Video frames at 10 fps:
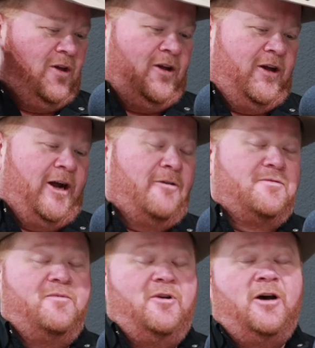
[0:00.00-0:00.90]
And I
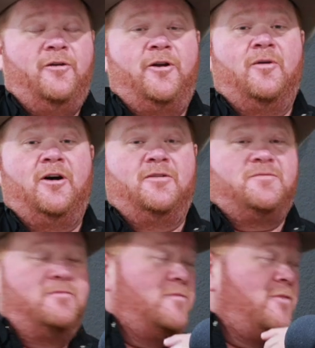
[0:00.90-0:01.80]
don't even know why I
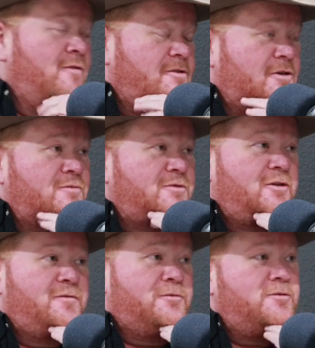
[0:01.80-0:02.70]
even chose the
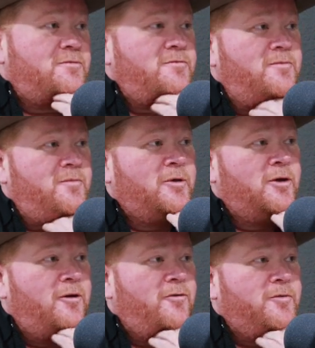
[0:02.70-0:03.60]
Air Force. To be
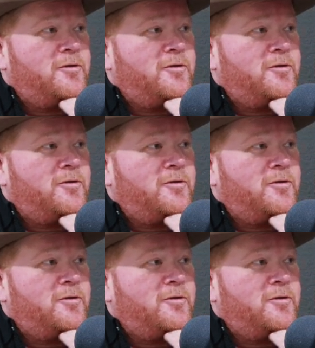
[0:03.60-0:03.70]
honest with